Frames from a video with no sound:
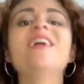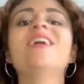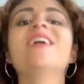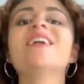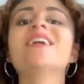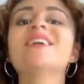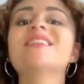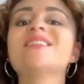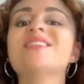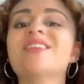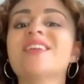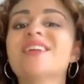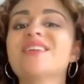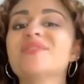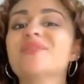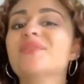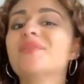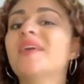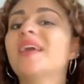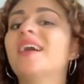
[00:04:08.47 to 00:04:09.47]
Alright, so here's
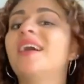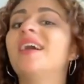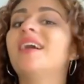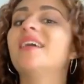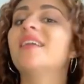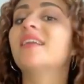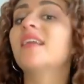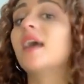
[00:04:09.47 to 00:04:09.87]
what we got.